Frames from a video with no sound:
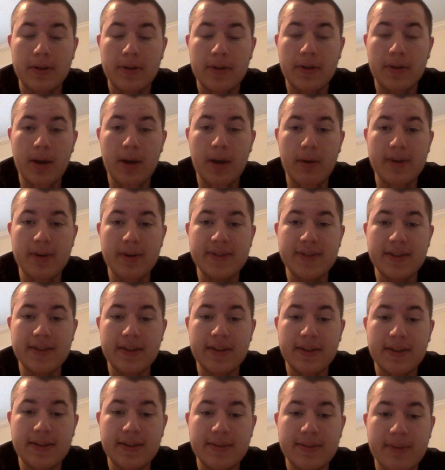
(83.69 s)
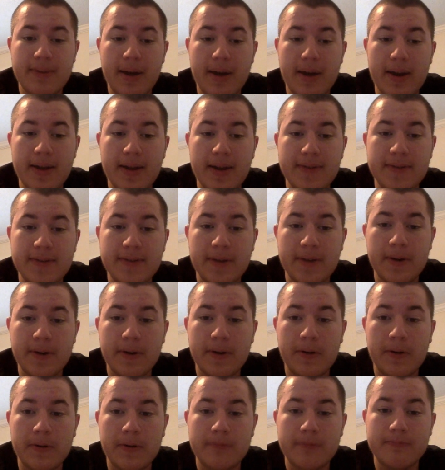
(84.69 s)
So anyways, I think that's about it.
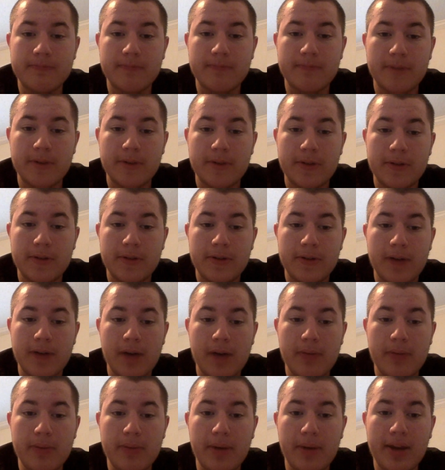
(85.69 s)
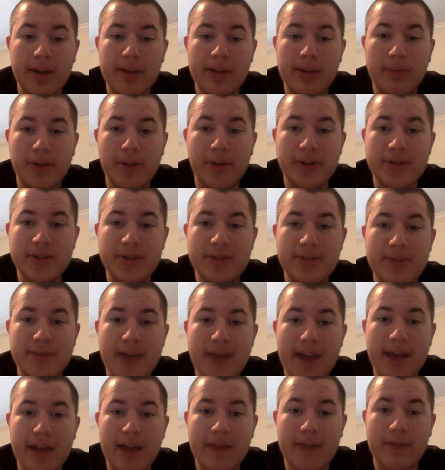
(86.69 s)
So I'll be bringing the plushies
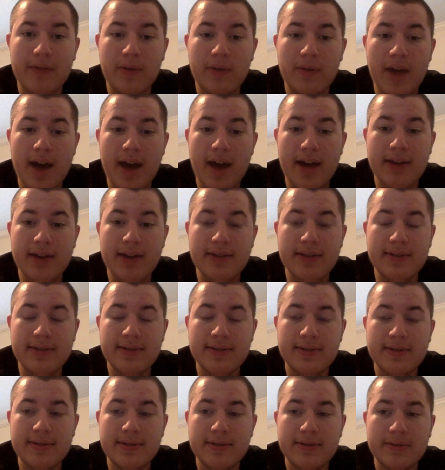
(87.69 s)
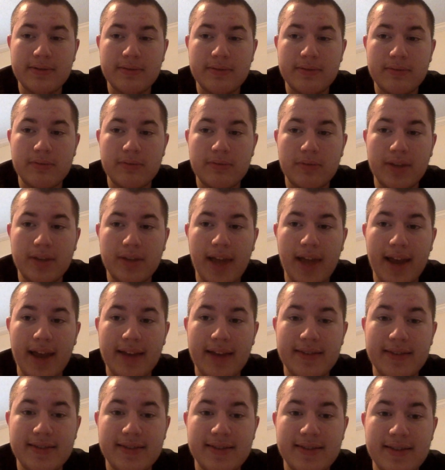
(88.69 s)
back. If you guys would
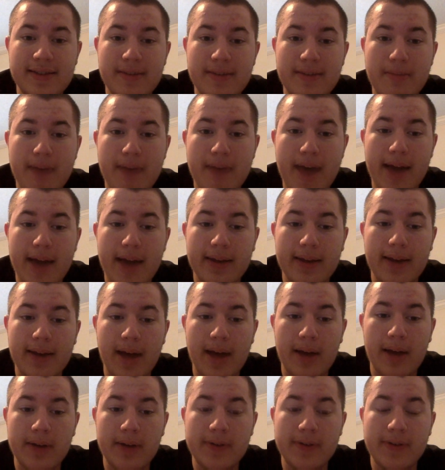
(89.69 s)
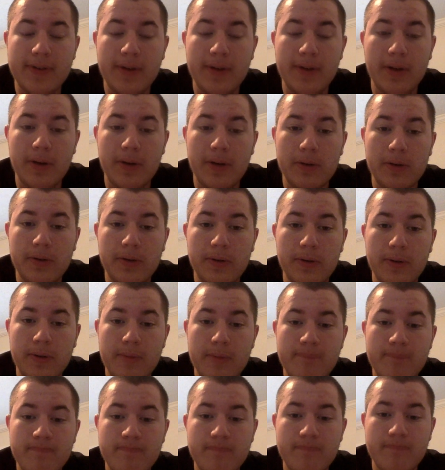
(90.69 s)
like to see them back, I'll still do
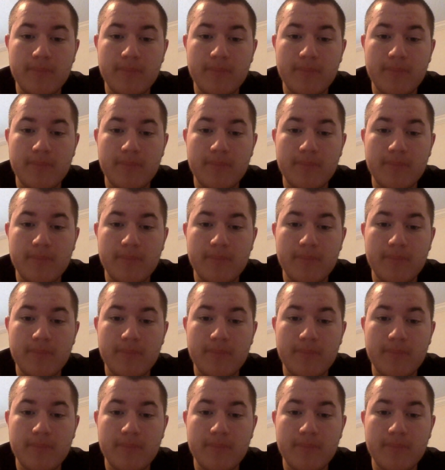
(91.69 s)
them.